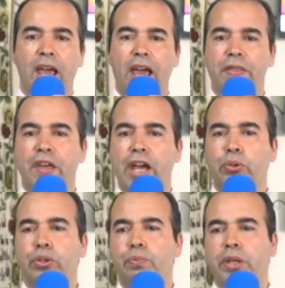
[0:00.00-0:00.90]
And that
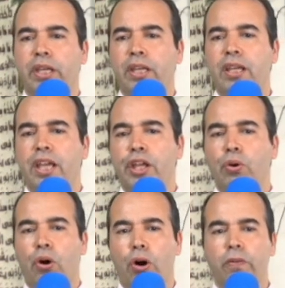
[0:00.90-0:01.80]
could be
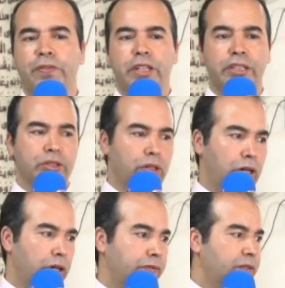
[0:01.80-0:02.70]
in all fields
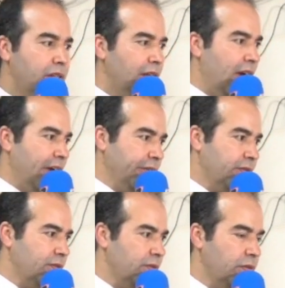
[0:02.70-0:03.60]
of
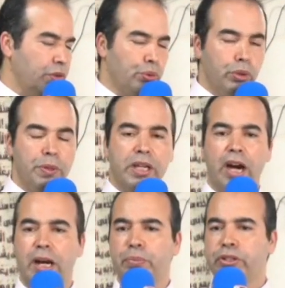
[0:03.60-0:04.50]
life. Could be
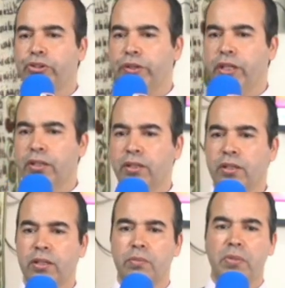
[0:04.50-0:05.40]
carpentry,
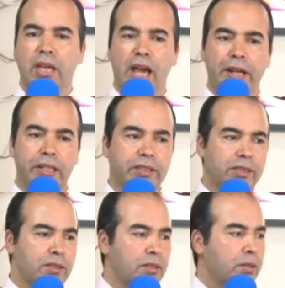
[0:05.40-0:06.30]

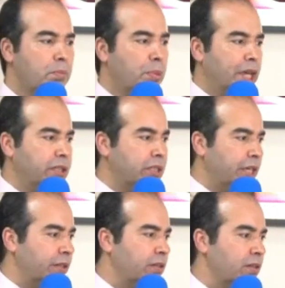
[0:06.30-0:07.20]
mechanics,
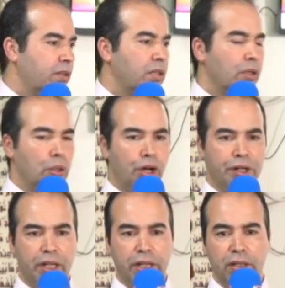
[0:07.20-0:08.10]
painting,
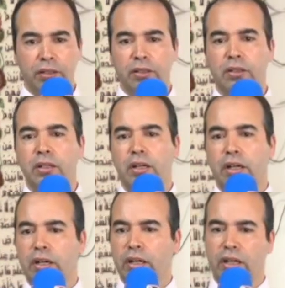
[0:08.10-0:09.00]
learning,
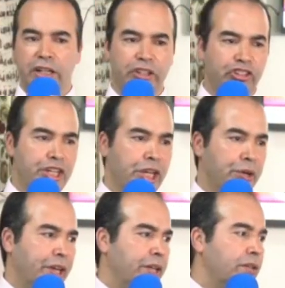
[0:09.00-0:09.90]

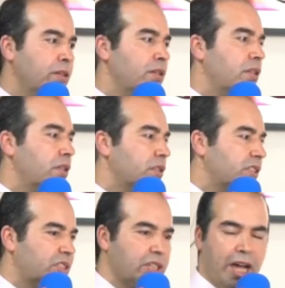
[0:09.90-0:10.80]
engineering,
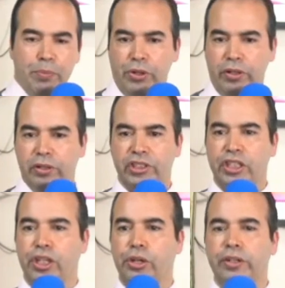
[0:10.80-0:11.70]
cyber
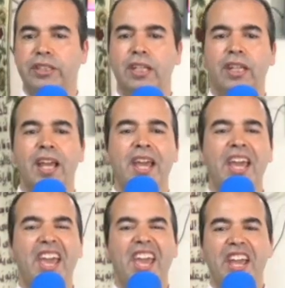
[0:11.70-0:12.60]
security,
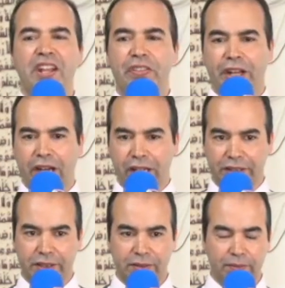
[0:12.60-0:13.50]
anything
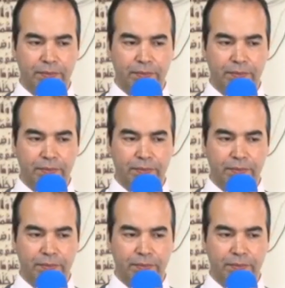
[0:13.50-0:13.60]
else.